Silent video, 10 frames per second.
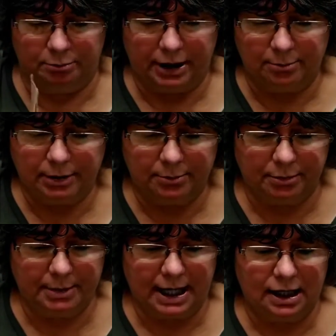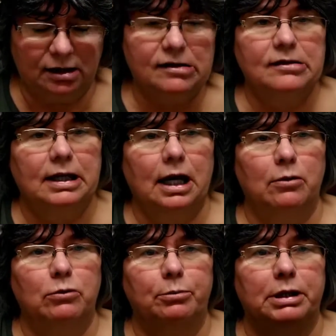brown paper bags that
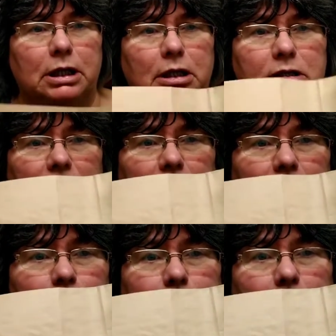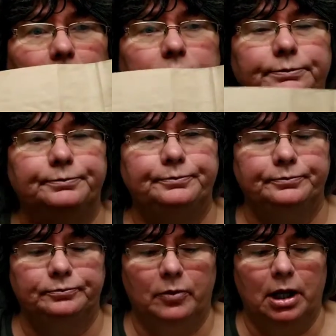I will be tearing apart
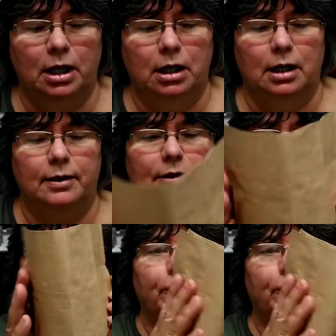and then